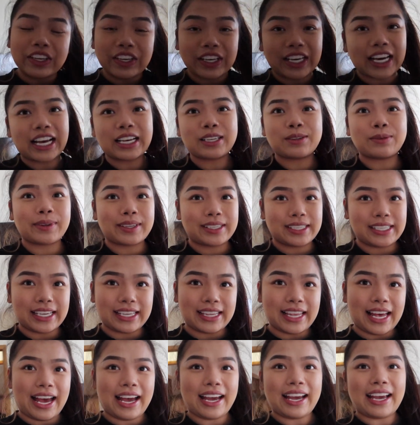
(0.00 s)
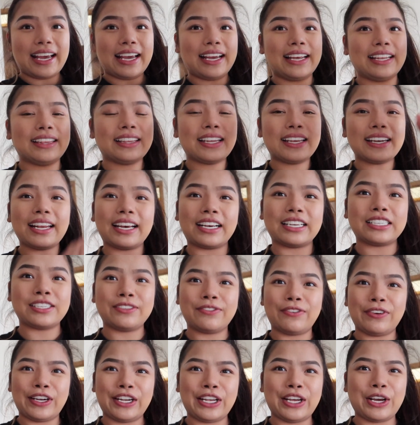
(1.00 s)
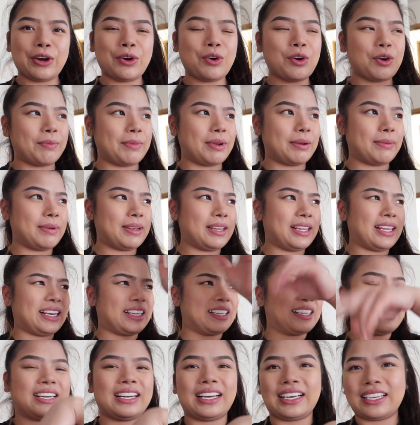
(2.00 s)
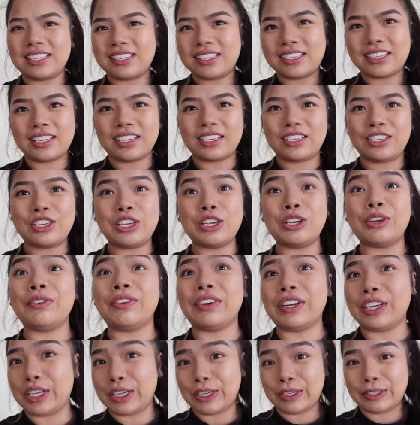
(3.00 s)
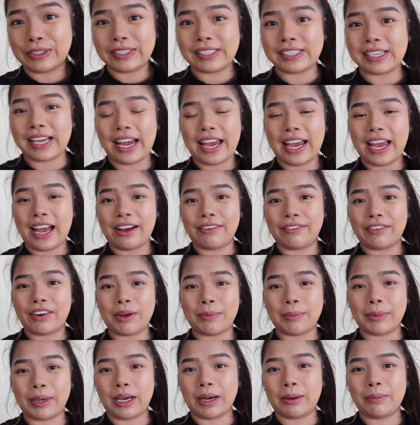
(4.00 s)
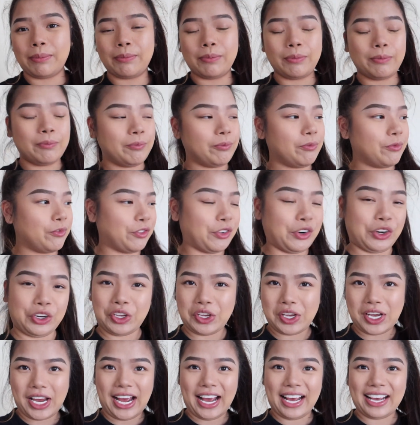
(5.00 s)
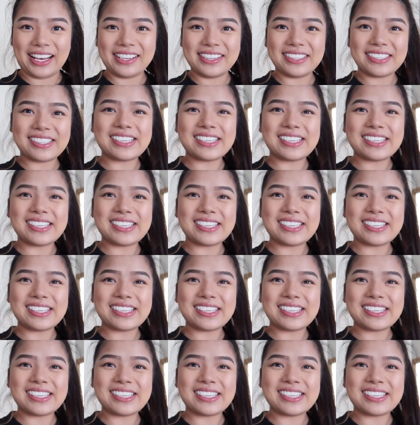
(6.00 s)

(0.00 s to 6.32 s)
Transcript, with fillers: You guys will see that in the next video or maybe like the next two videos that I have coming up for you guys.